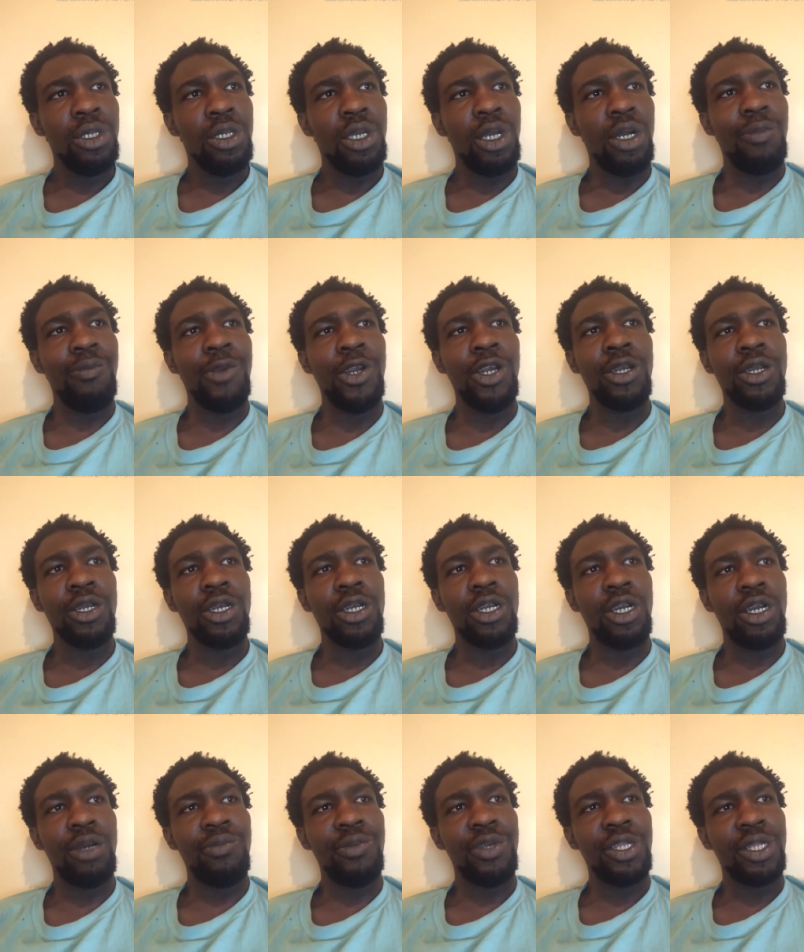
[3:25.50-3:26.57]
American
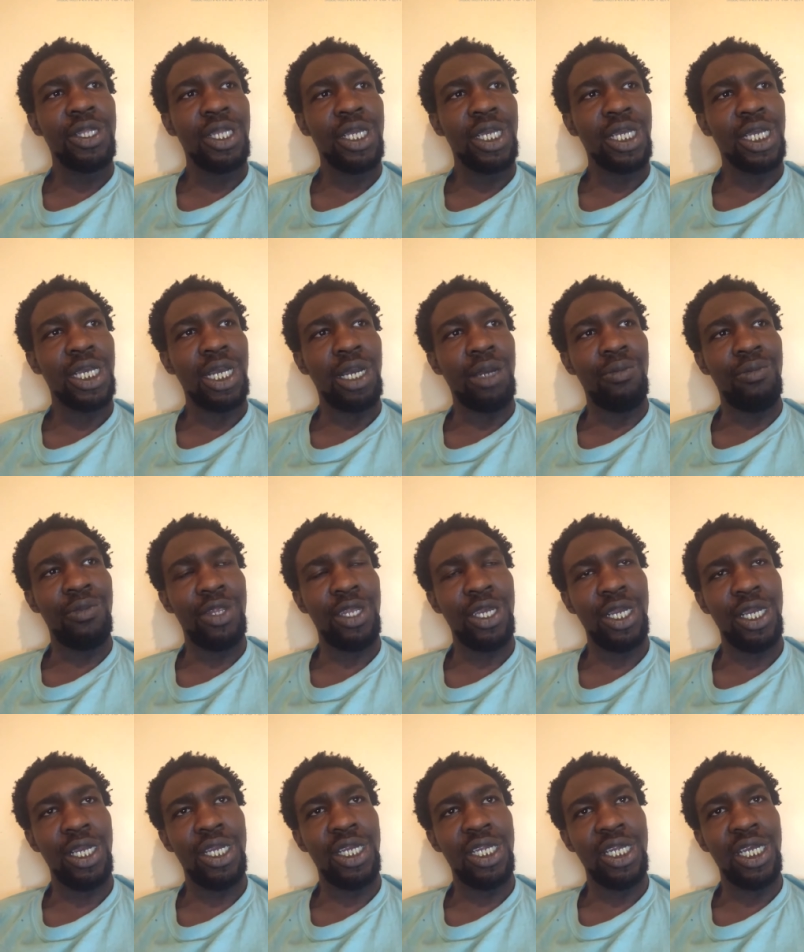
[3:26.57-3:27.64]
government think I'm
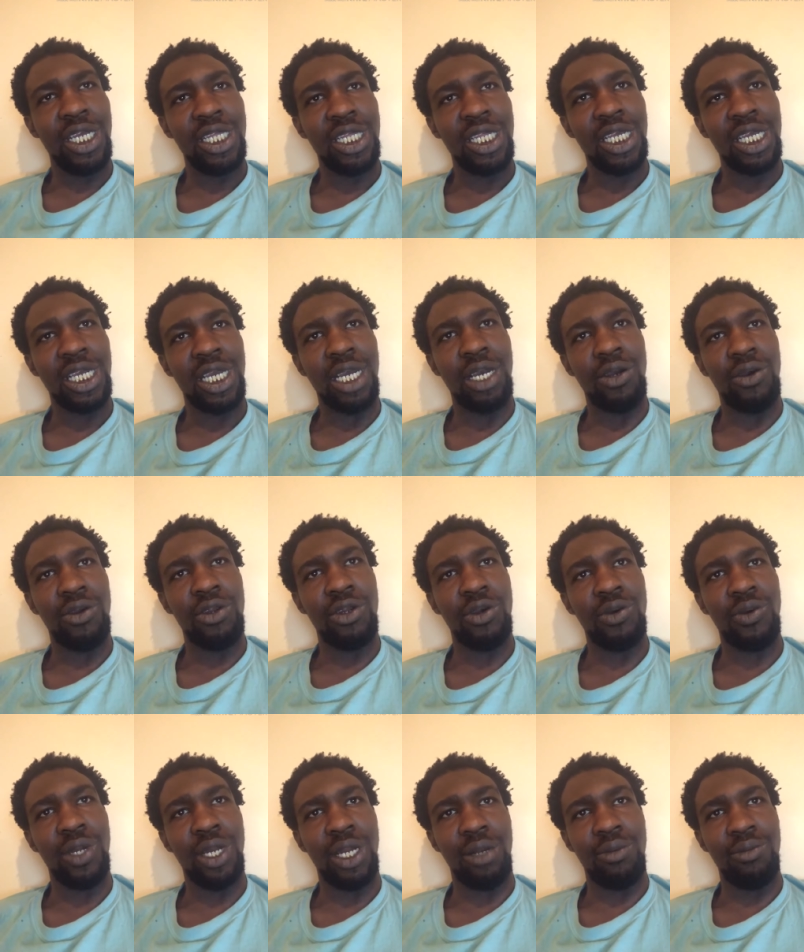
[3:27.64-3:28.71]
lame. They think I don't know
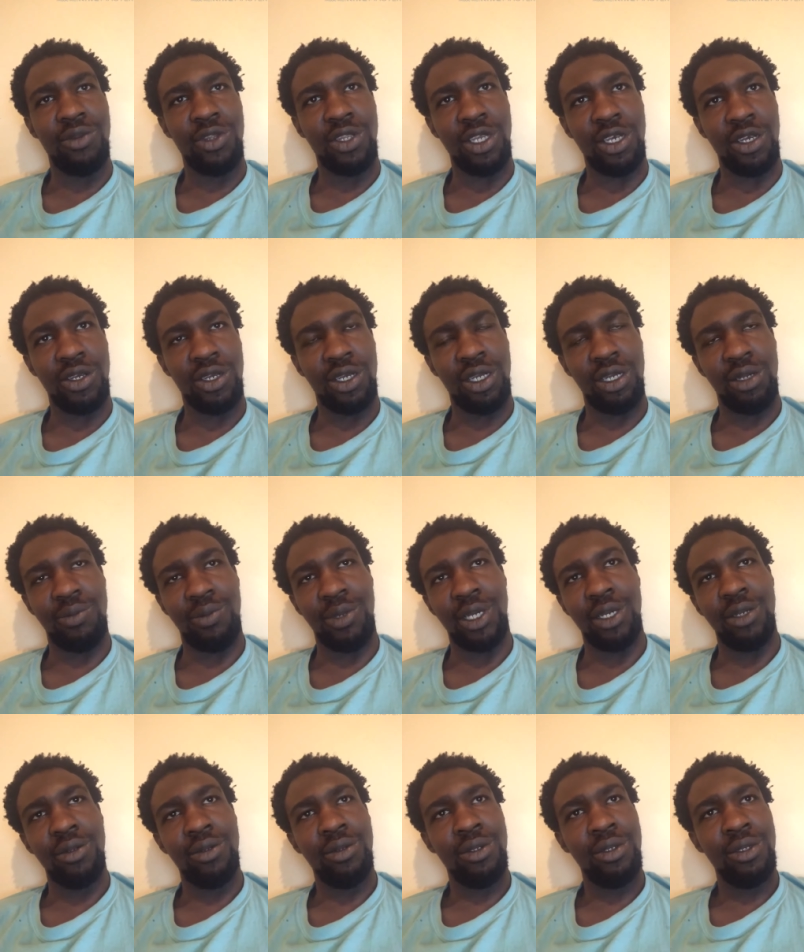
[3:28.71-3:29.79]
what I'm talking
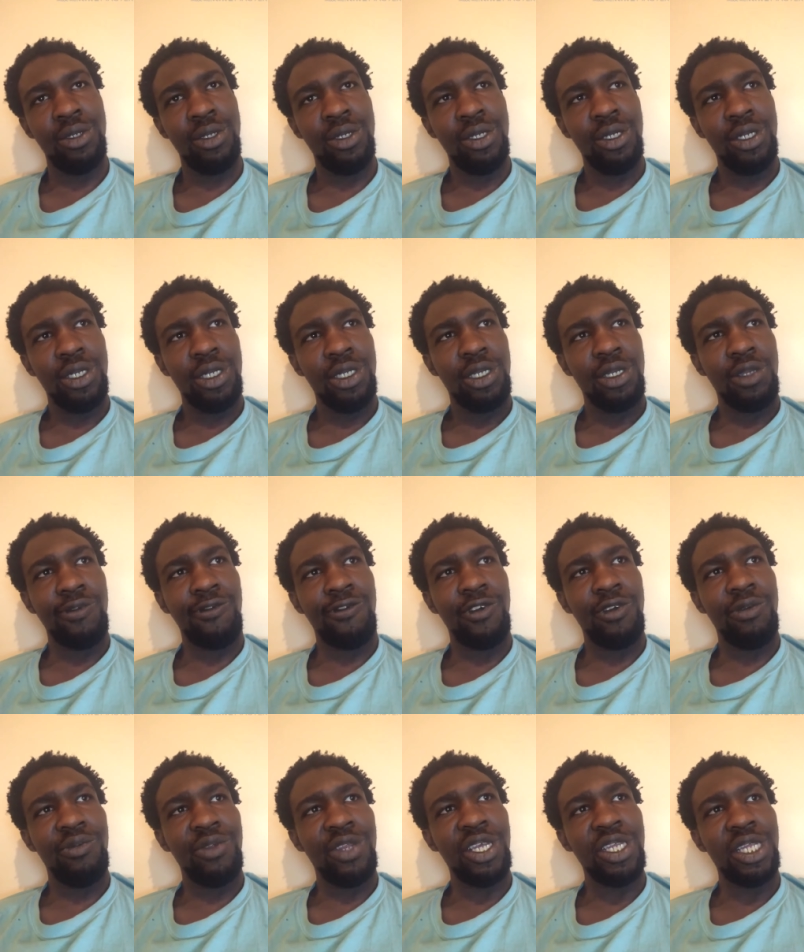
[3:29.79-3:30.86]
about. You
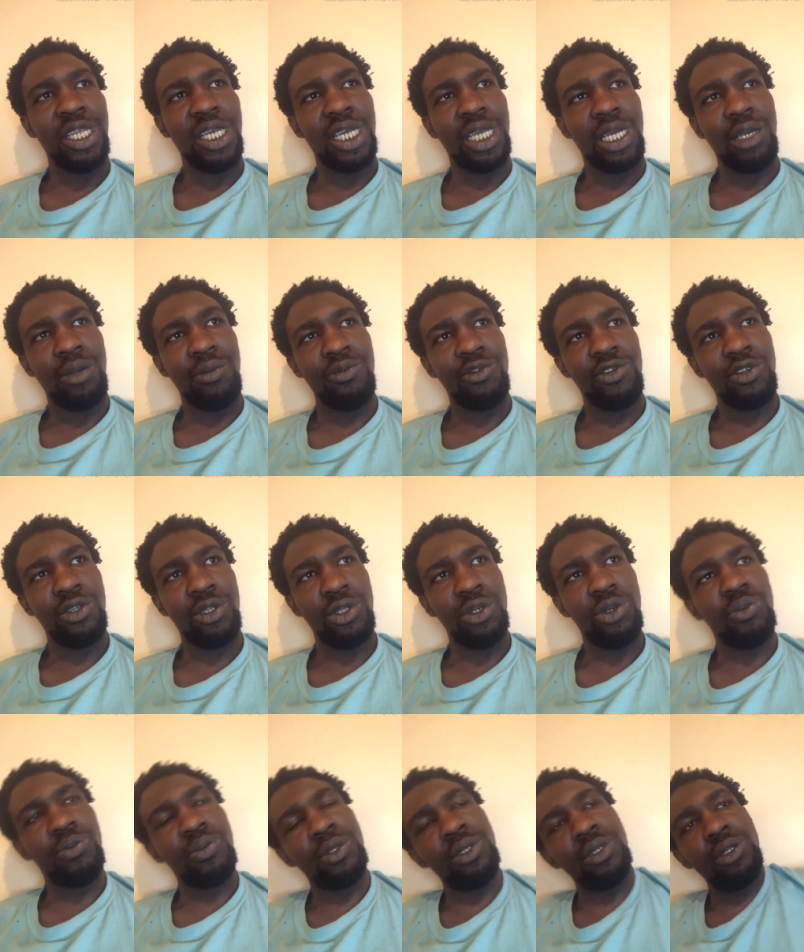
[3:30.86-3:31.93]
feel me? They think I'm
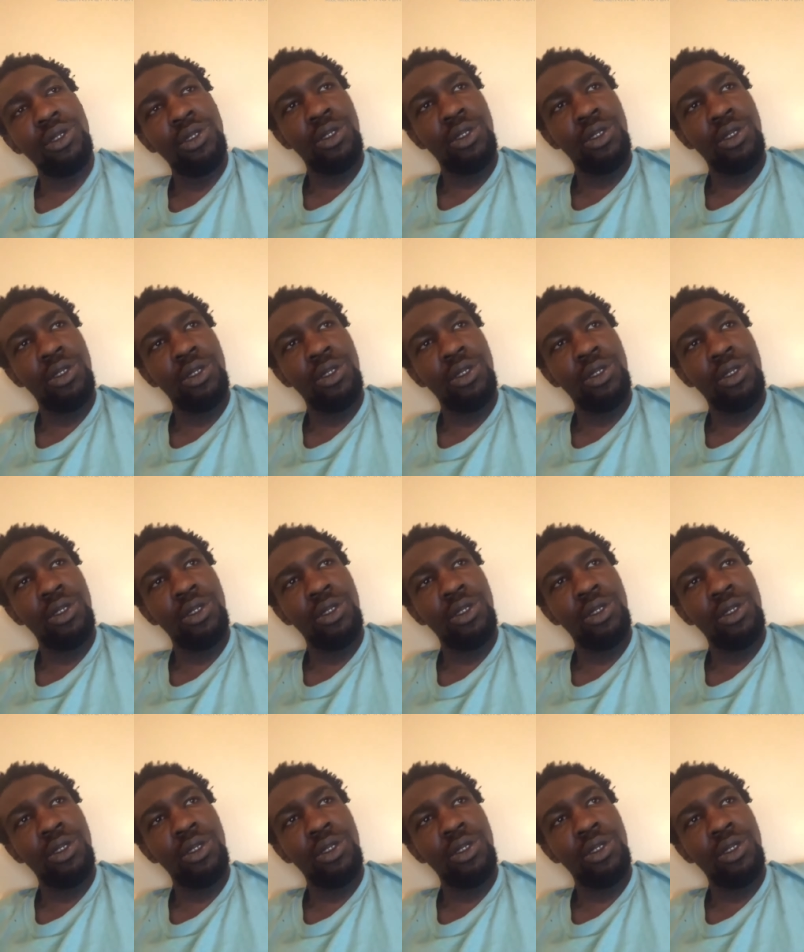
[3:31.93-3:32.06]
stupid.